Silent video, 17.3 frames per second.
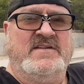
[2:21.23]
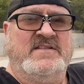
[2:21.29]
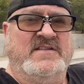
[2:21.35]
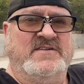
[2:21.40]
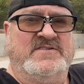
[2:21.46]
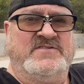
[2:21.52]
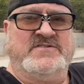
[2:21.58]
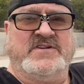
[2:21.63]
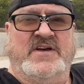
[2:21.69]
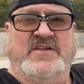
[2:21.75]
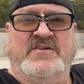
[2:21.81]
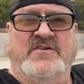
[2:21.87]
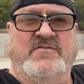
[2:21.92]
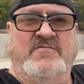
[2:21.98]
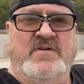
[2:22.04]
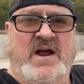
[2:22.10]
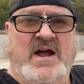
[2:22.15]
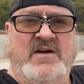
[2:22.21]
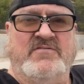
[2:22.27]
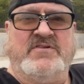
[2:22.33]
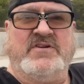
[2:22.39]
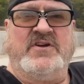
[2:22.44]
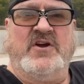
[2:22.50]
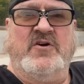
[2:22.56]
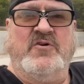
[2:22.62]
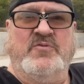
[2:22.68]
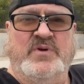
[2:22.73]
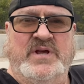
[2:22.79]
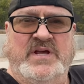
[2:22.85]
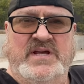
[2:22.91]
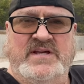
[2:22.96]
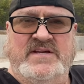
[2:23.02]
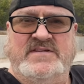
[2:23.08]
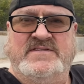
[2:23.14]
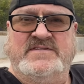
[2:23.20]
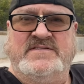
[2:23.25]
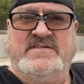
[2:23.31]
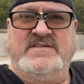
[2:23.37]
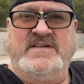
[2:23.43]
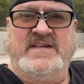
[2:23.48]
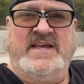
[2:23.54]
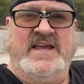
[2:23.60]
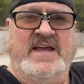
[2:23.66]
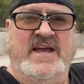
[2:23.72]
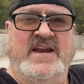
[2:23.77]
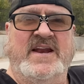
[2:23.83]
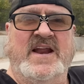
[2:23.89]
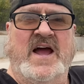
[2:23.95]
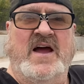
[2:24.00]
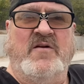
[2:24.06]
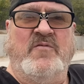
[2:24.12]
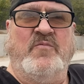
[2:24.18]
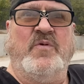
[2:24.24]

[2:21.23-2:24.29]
the southern route to go east. Cannot